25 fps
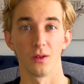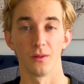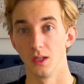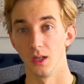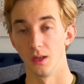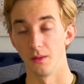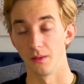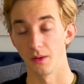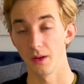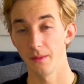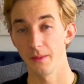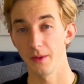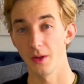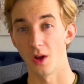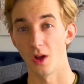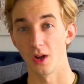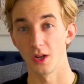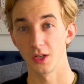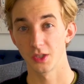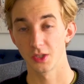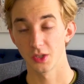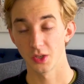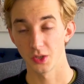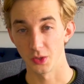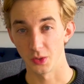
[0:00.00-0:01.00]
I'm going to be
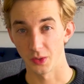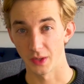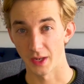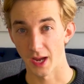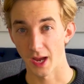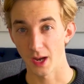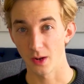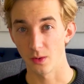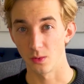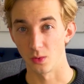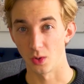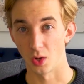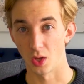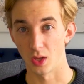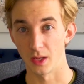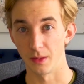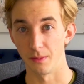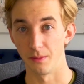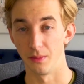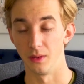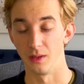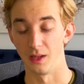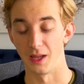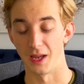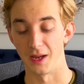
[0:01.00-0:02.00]
honest though, you can't really
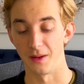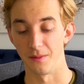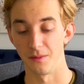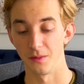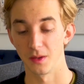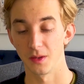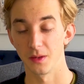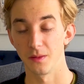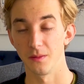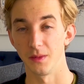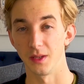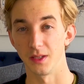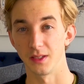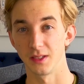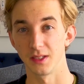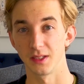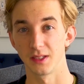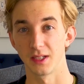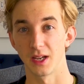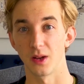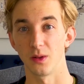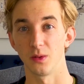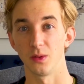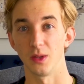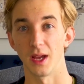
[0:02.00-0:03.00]
blame them. This is
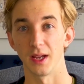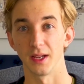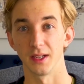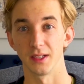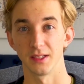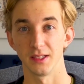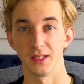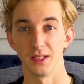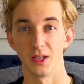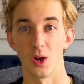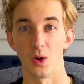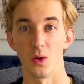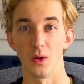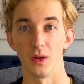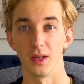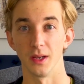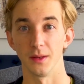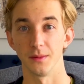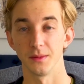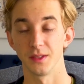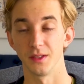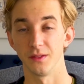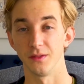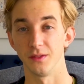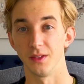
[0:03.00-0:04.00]
how legacy
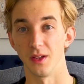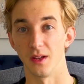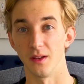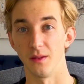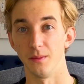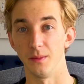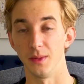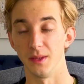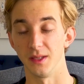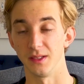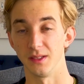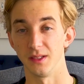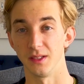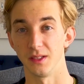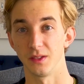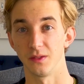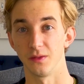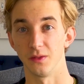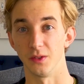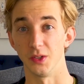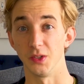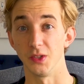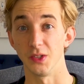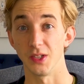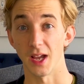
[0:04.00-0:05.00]
OEMs have done business
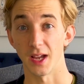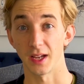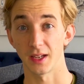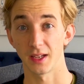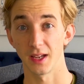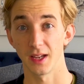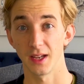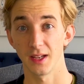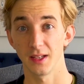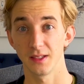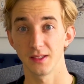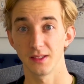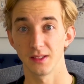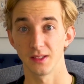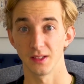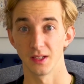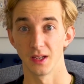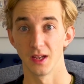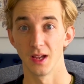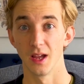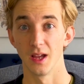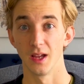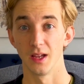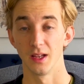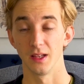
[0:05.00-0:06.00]
for decades.
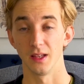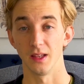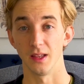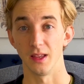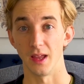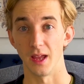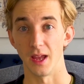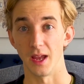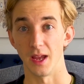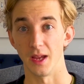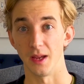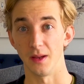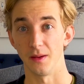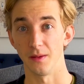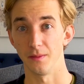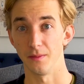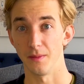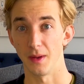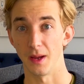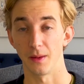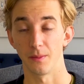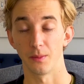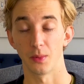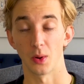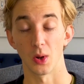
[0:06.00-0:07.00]
They
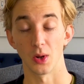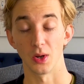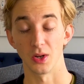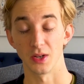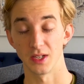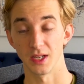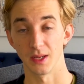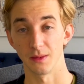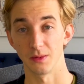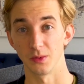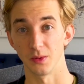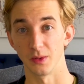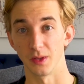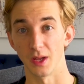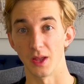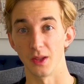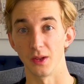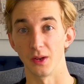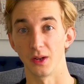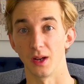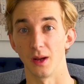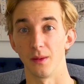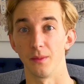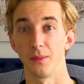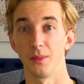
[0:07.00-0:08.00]
make partnerships with other
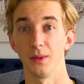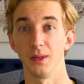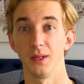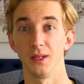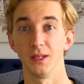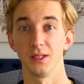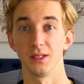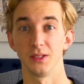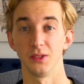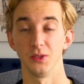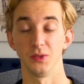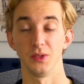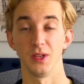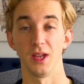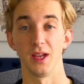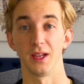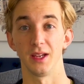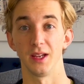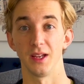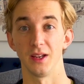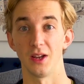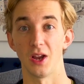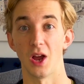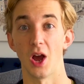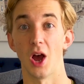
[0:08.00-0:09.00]
companies to take
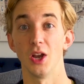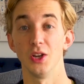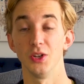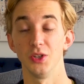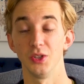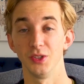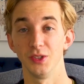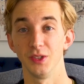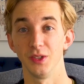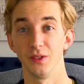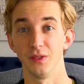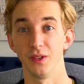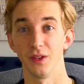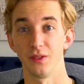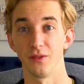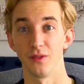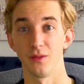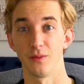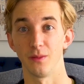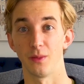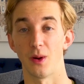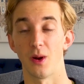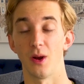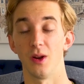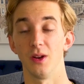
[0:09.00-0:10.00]
in hundreds of different
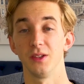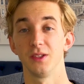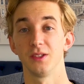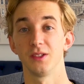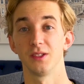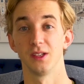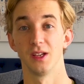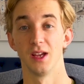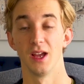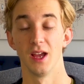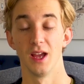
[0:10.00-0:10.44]
parts.